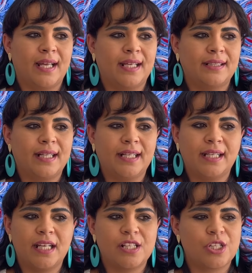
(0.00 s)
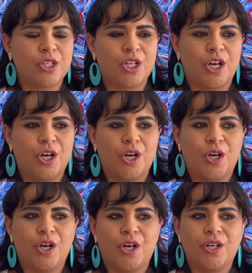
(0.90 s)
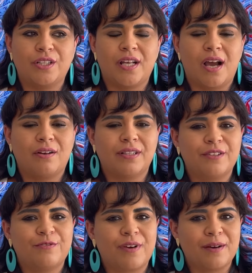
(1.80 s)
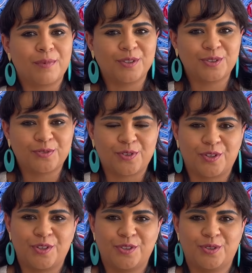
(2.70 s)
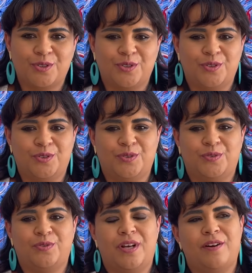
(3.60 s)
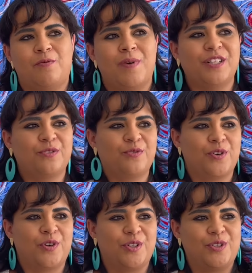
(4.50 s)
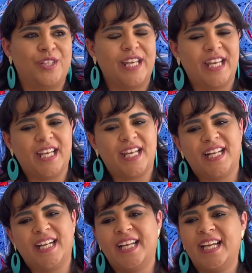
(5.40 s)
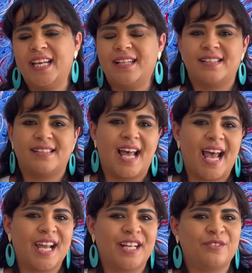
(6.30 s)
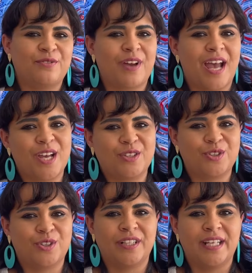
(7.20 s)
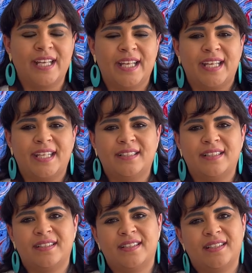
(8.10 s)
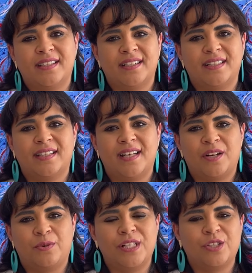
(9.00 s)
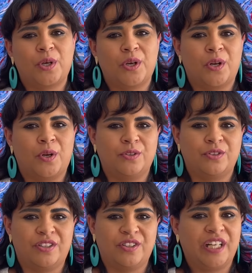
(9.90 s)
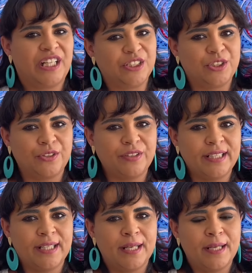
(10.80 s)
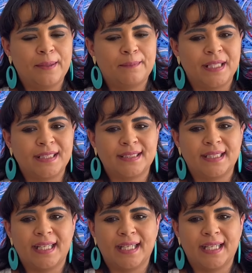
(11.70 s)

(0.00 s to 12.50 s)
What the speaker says: Italy is not only famous for a wonderful cuisine, design, fashion, and a rich cultural history, but